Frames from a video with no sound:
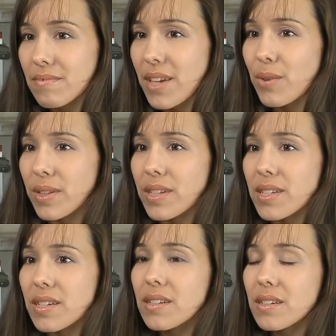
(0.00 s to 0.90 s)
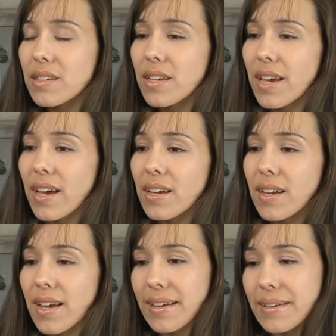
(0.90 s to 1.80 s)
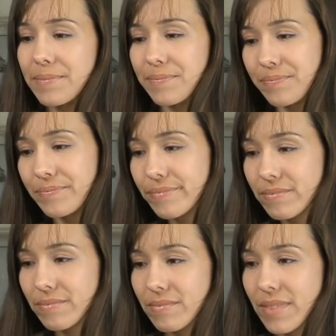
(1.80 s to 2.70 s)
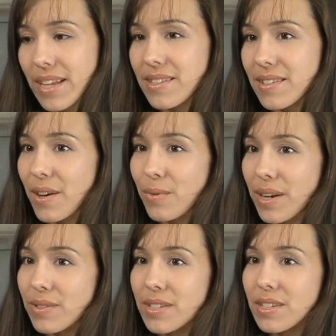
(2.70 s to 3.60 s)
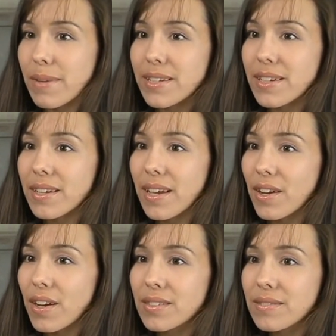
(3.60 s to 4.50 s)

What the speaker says: It really did. Yeah. That's not what I was expecting at all.